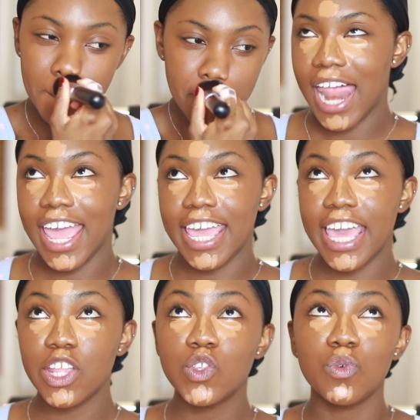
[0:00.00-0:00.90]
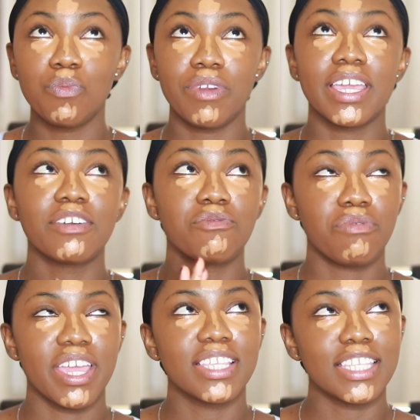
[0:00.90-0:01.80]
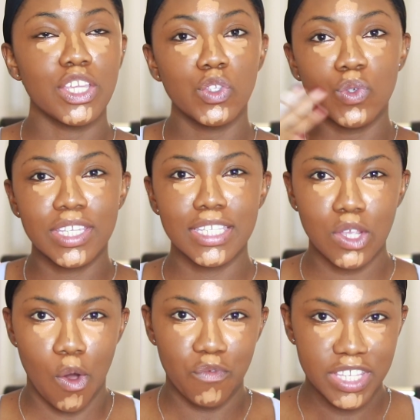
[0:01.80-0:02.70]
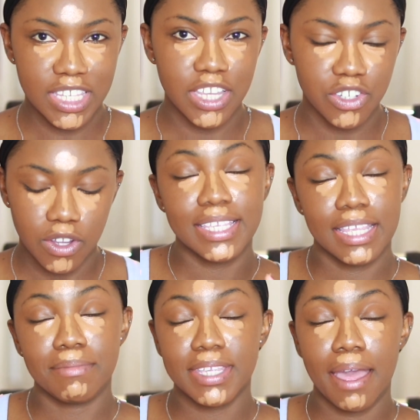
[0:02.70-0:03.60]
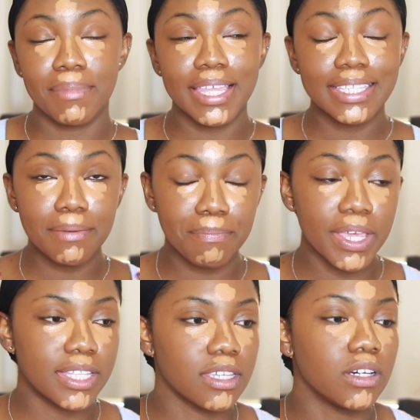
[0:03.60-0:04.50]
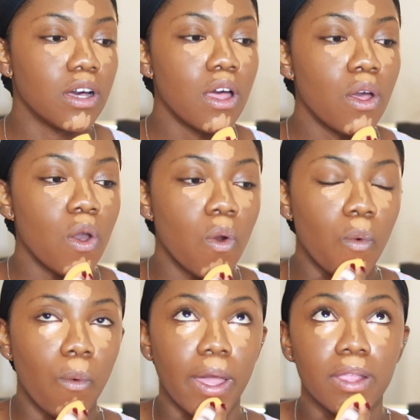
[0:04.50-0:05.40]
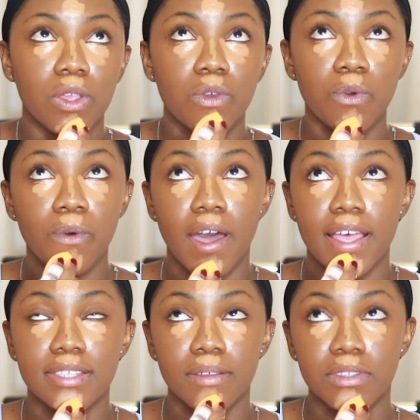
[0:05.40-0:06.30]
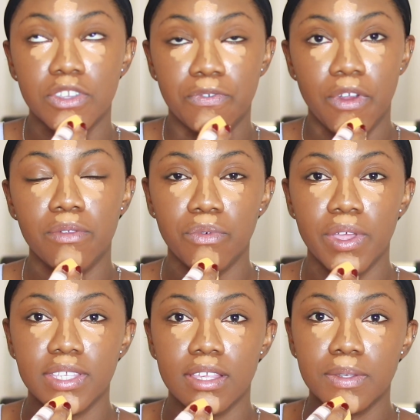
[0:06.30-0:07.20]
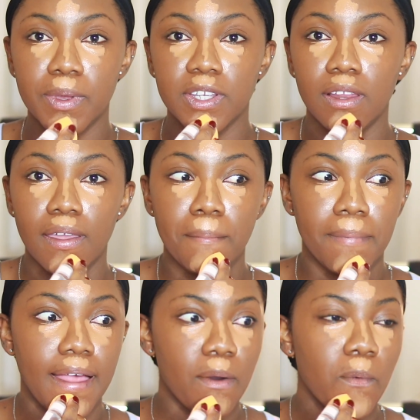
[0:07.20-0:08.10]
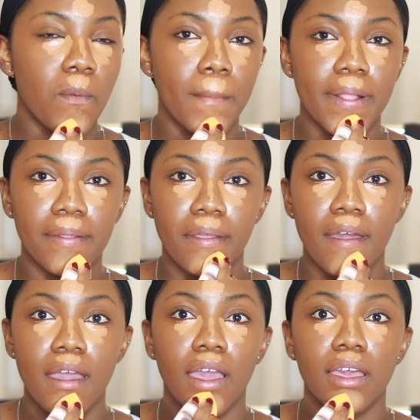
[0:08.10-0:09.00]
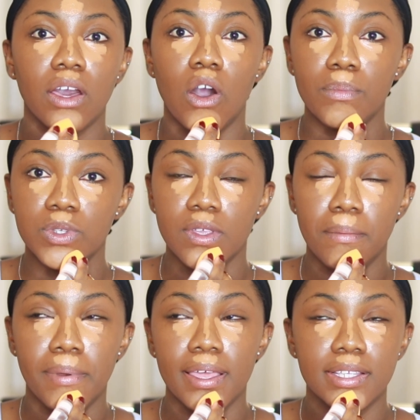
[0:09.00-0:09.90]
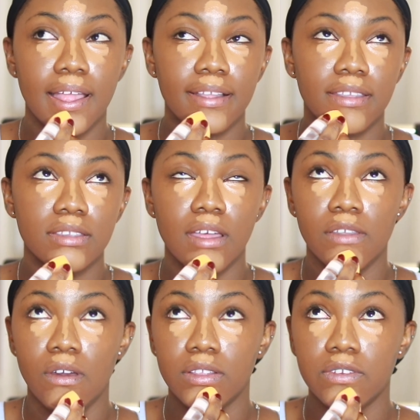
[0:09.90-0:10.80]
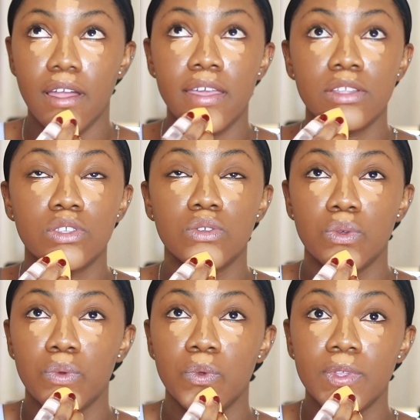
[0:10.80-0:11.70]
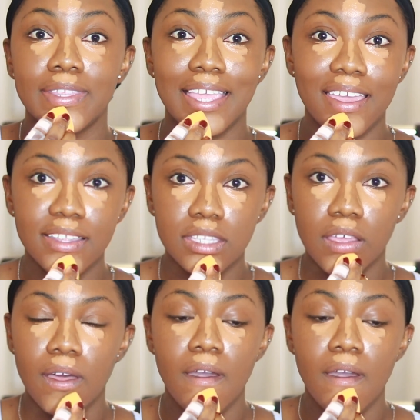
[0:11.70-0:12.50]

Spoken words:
And I hate to bring race into this conversation. At the same time, it's a big deal when you, as a different race, especially a black woman, comes to a place like this and you're trying to date.